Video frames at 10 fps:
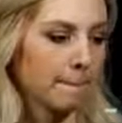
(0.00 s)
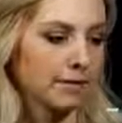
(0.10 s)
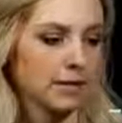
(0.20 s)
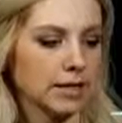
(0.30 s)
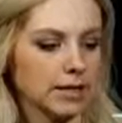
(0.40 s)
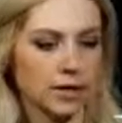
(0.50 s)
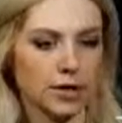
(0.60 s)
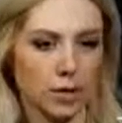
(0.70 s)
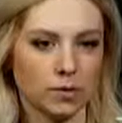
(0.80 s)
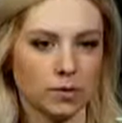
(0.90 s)
It's less than or
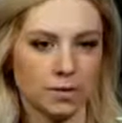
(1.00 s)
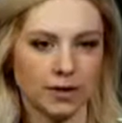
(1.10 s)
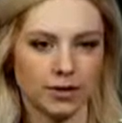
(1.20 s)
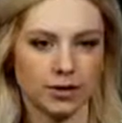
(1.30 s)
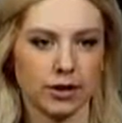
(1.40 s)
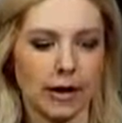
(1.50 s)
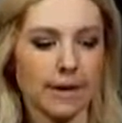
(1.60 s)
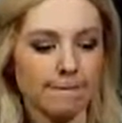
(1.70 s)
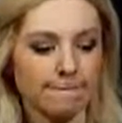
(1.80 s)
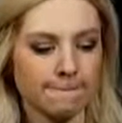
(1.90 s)
equal to minus
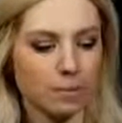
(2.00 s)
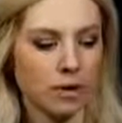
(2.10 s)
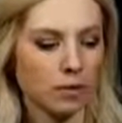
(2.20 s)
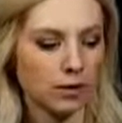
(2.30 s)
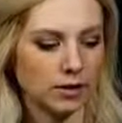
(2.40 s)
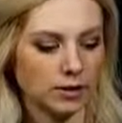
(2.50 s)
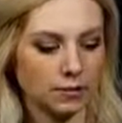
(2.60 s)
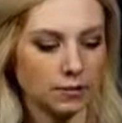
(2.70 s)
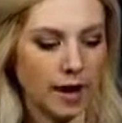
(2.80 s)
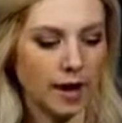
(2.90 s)
38. We need to
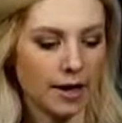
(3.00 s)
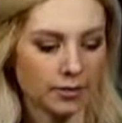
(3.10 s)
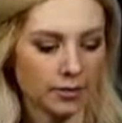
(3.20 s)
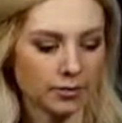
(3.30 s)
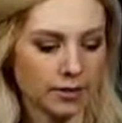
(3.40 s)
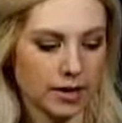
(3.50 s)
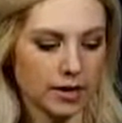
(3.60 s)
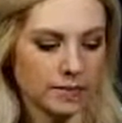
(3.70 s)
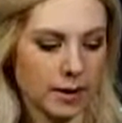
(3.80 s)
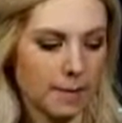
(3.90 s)
divide both
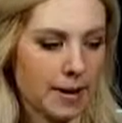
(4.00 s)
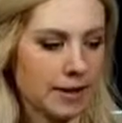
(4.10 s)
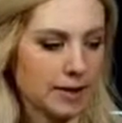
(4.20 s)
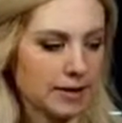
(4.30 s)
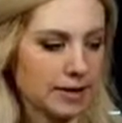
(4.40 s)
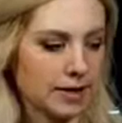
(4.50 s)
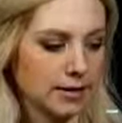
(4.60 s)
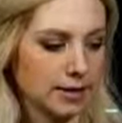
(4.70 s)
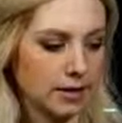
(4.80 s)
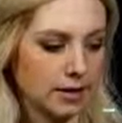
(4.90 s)
sides by minus
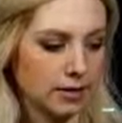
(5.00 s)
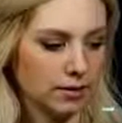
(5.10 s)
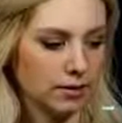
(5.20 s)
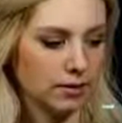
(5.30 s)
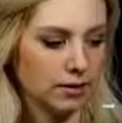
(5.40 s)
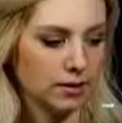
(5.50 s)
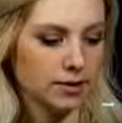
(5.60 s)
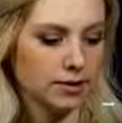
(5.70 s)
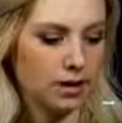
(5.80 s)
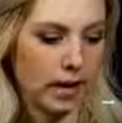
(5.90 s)
18
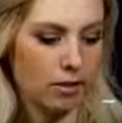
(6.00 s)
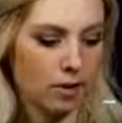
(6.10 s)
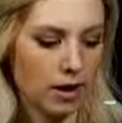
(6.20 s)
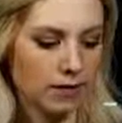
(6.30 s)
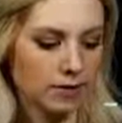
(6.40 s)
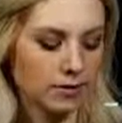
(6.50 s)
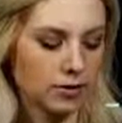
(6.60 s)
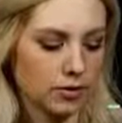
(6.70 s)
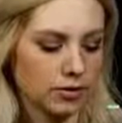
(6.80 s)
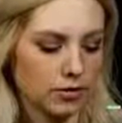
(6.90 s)
to get y on its
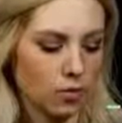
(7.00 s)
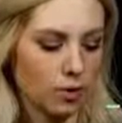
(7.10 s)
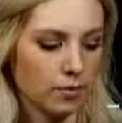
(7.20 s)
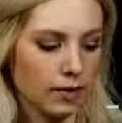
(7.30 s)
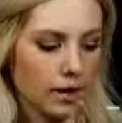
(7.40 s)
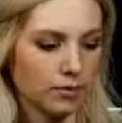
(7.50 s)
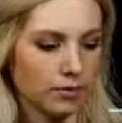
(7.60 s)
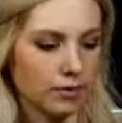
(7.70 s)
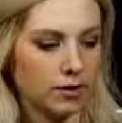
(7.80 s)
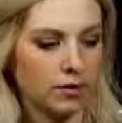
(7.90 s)
own. So what do we have
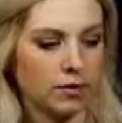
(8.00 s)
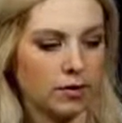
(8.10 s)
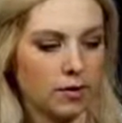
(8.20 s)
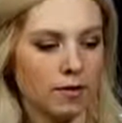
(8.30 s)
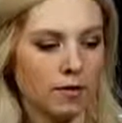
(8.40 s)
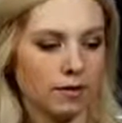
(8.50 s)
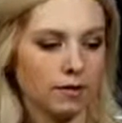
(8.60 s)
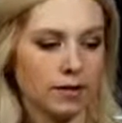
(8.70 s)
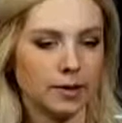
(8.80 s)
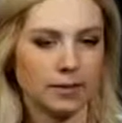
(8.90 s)
to do?
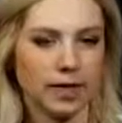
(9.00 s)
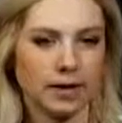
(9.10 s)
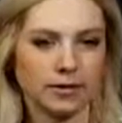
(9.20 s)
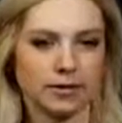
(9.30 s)
Flip that